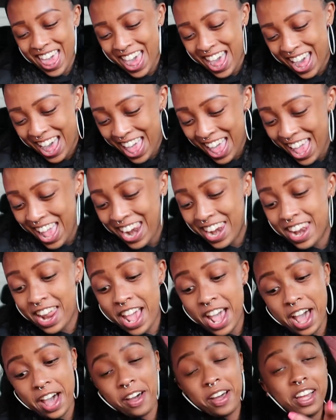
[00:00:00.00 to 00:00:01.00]
Instagram shit.
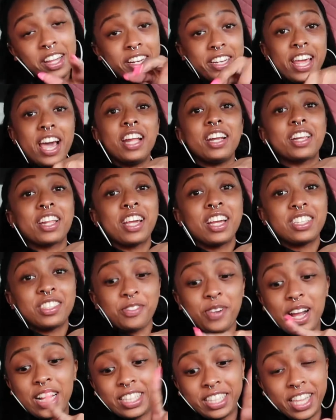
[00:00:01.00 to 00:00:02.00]
Now that dance
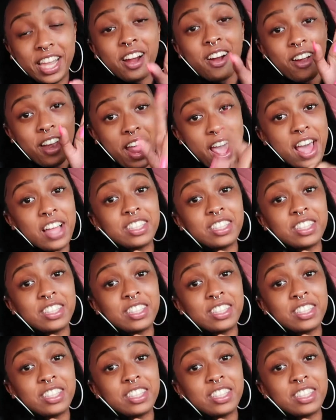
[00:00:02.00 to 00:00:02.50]
right there,